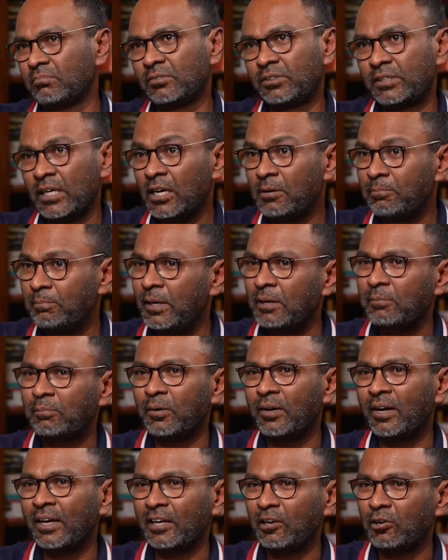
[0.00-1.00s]
tell
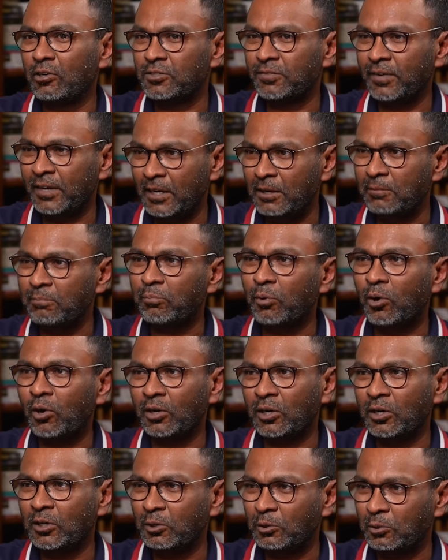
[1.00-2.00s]
people, like, you know, it's very
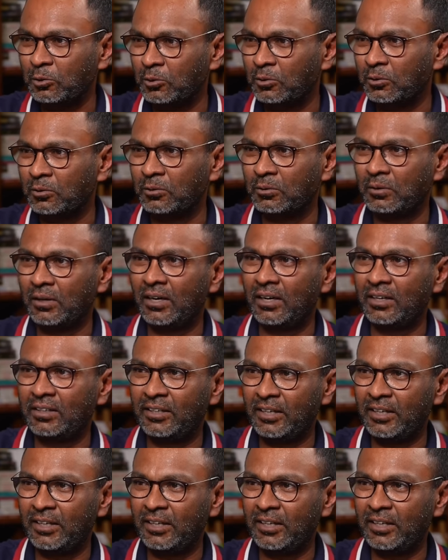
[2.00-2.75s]
important to